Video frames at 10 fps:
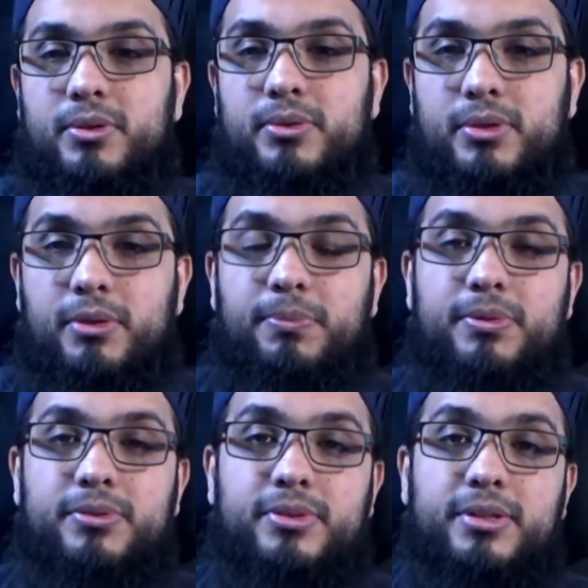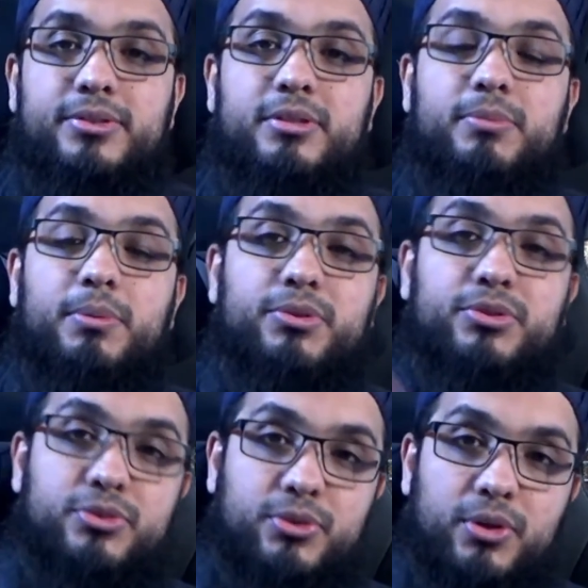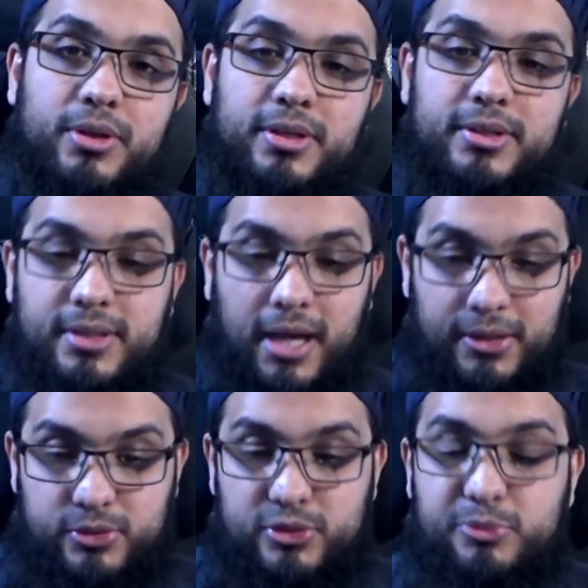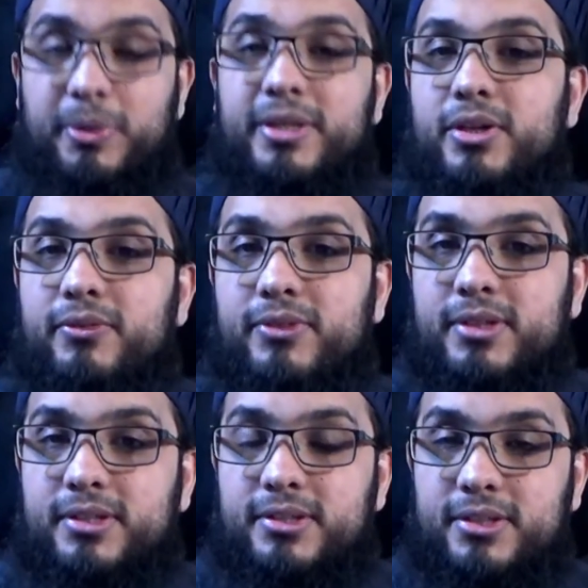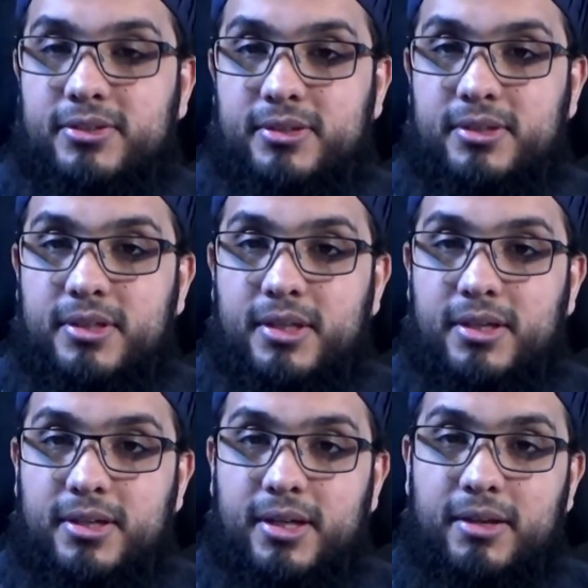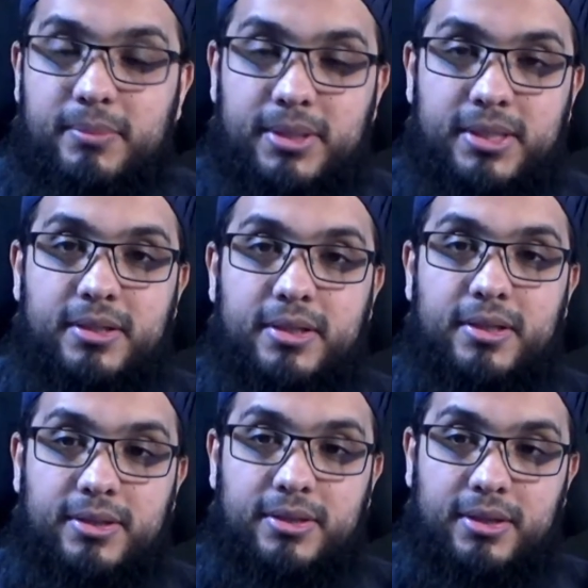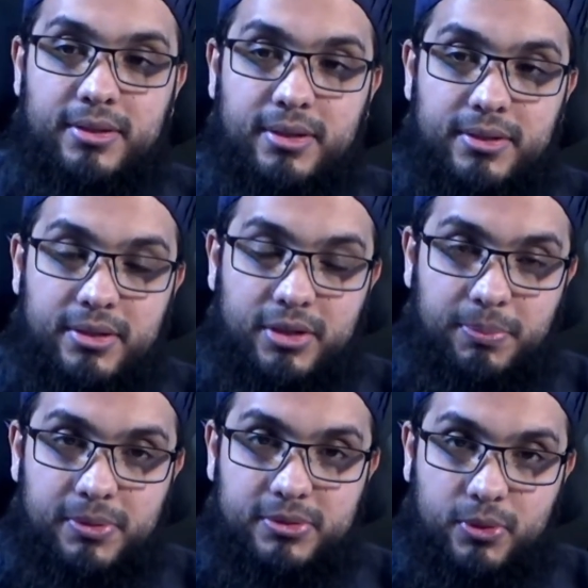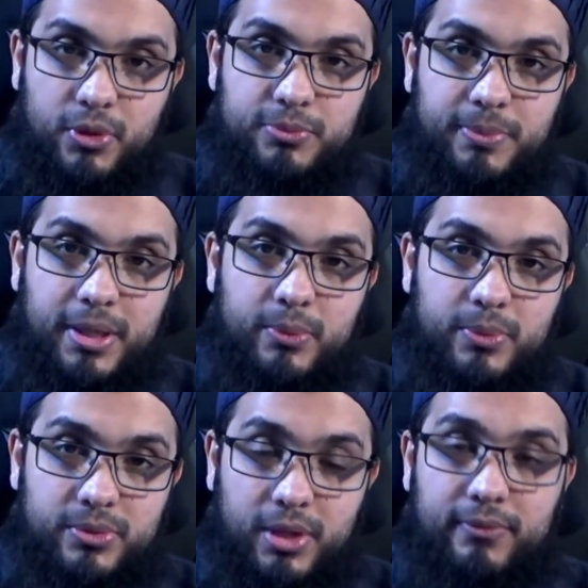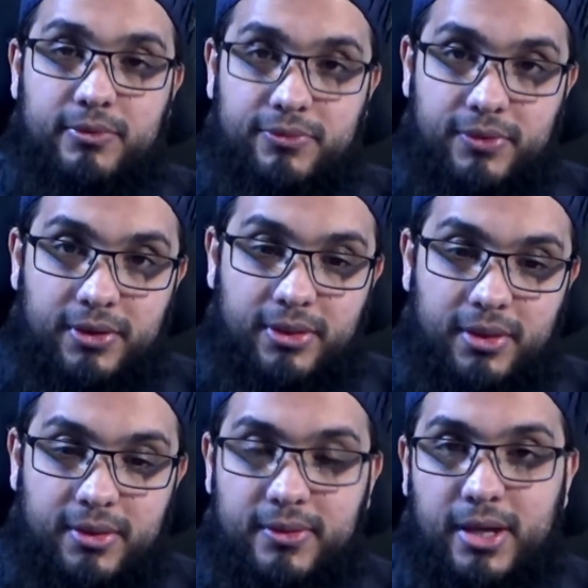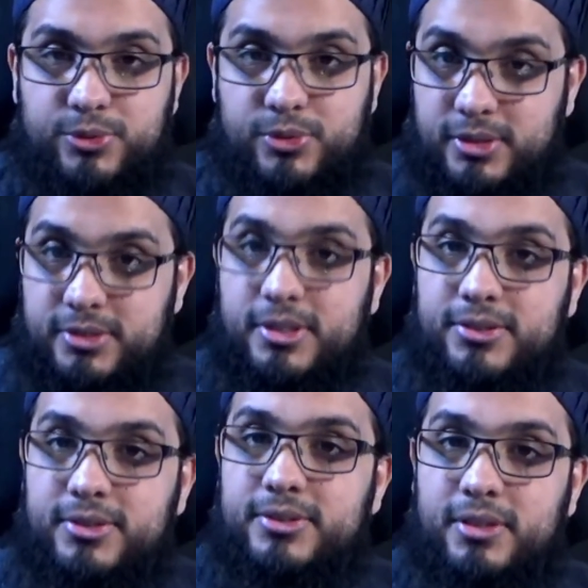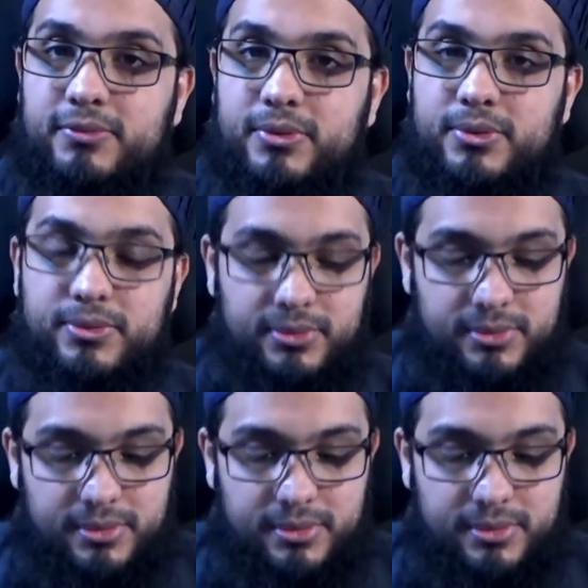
the ripples is going to be much stronger than the actual spreading of the najasa, right? Meaning the ripples caused by it will travel further than the actual najasa itself does,